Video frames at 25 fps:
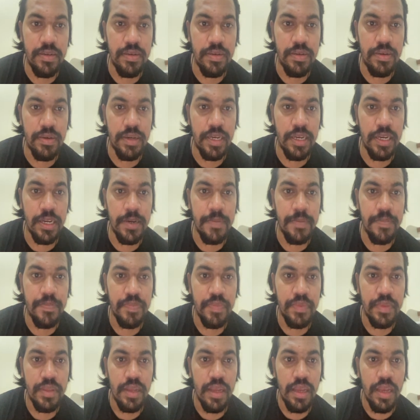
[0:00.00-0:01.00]
Okay,
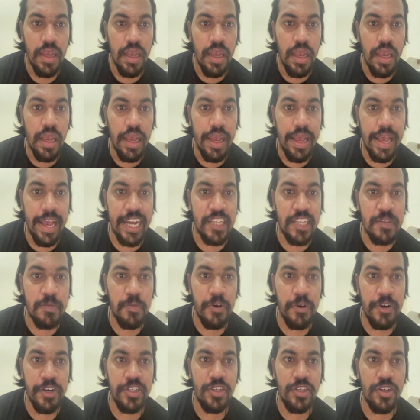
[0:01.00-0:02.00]

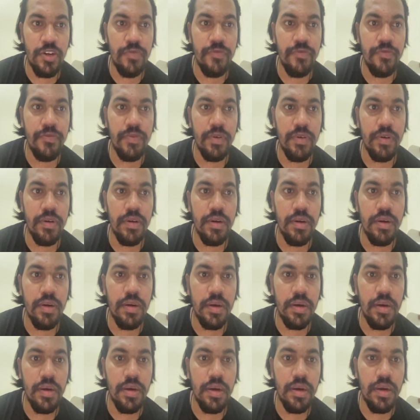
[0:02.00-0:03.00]
exploitation of
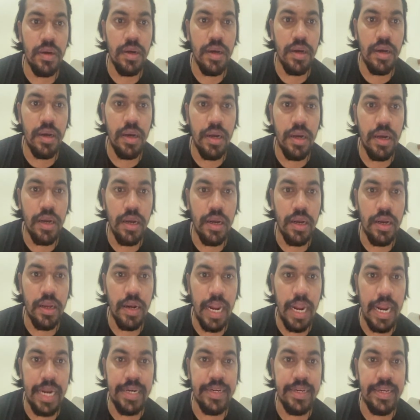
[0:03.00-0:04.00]

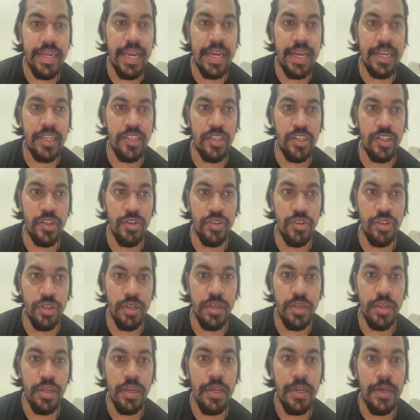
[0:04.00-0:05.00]
client
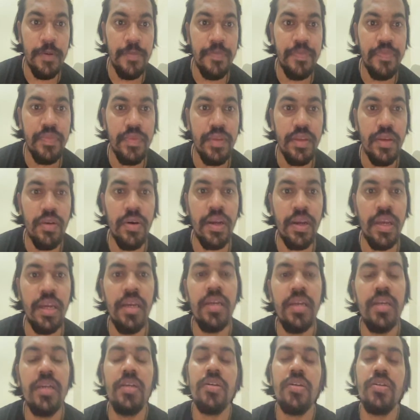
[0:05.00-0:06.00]
execution.
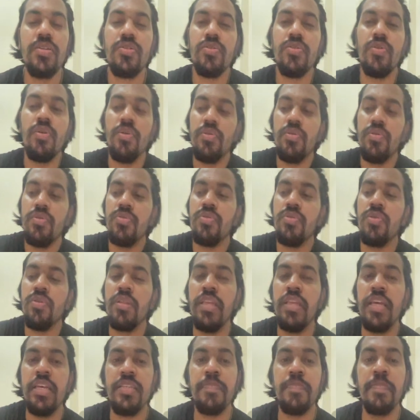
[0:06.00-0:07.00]
Okay, so
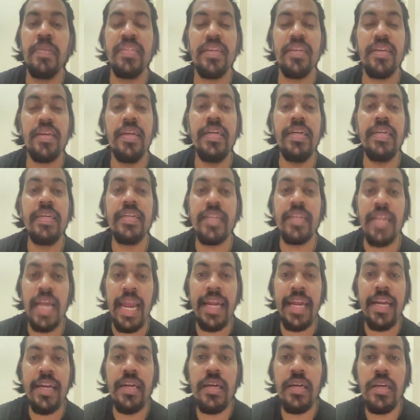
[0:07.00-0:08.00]
this basically
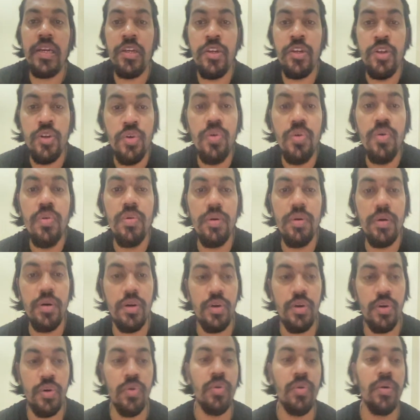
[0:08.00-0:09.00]
trying you
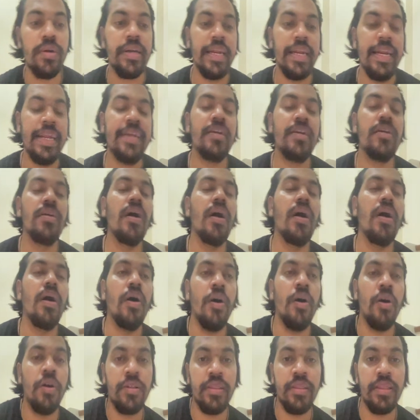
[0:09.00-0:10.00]
to click
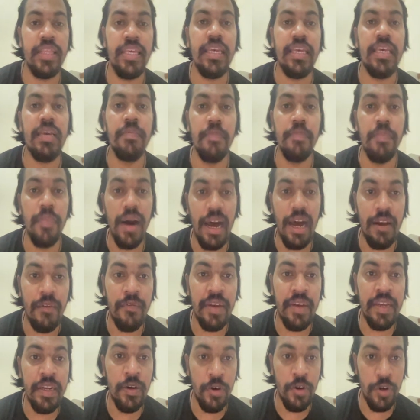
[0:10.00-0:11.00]
on the
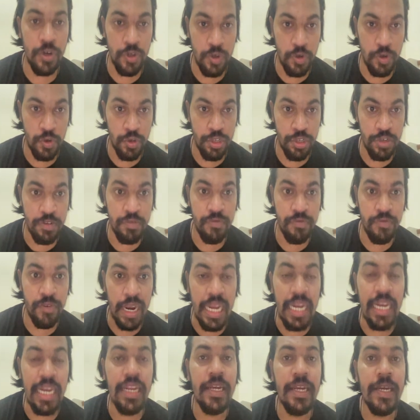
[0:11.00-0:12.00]
malware or Trojan
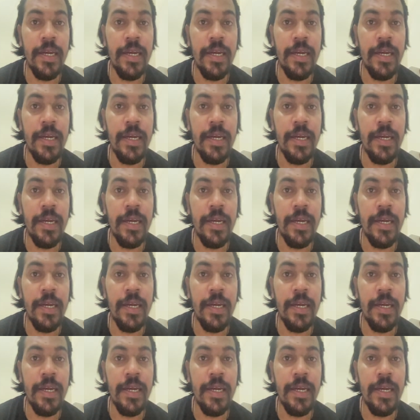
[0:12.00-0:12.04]
file.